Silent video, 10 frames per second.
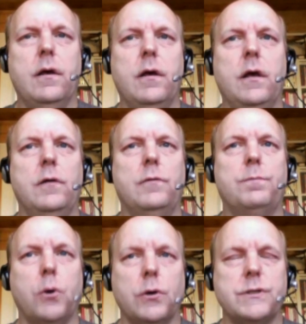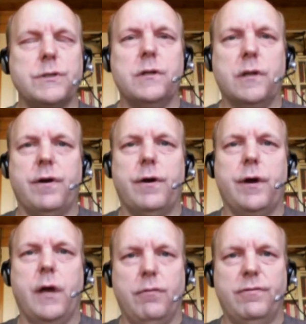is personally
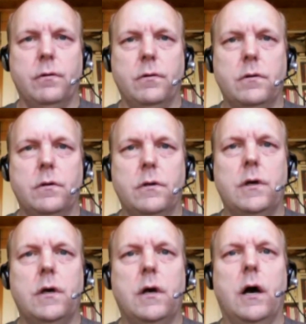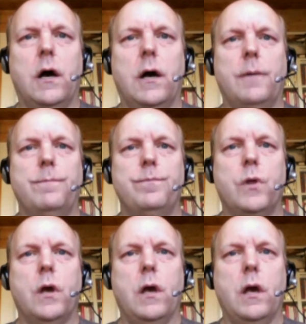very helpful.
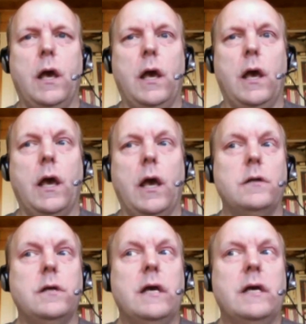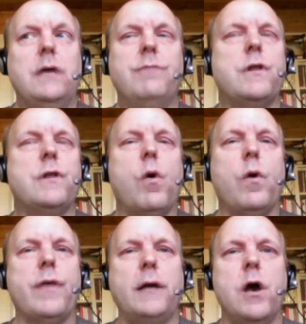And even though
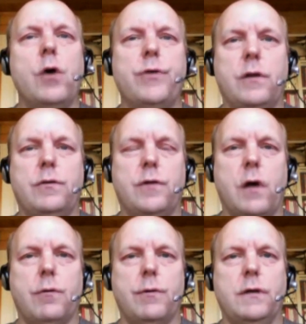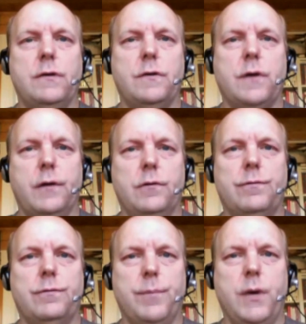I know that it's not really science
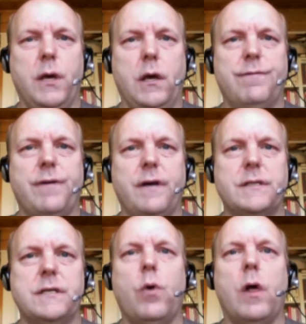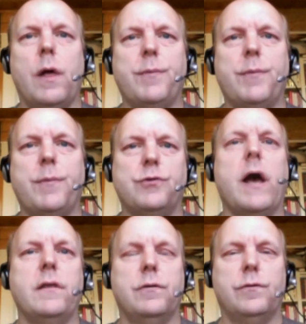for me, if I say, well, I'm going to
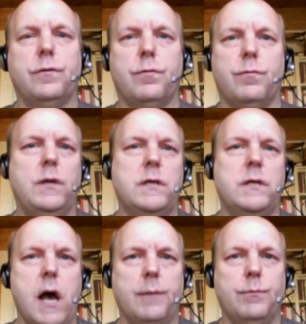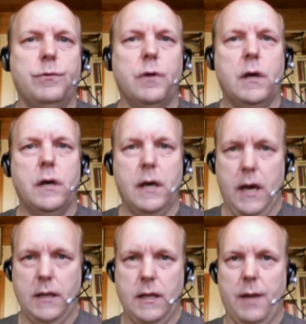try this 3 times,
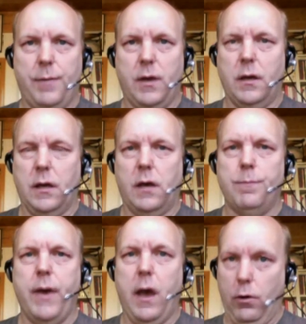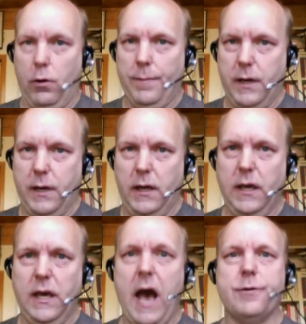and then I'm going to compare, or I'm going to
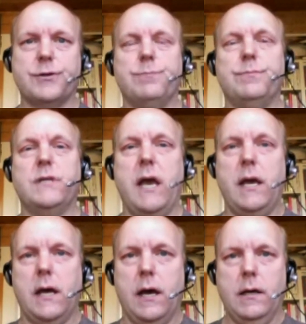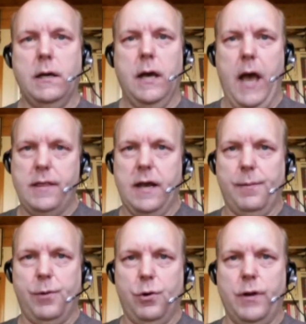gather some data, and then
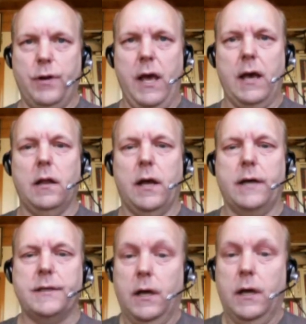I'm going to analyze it.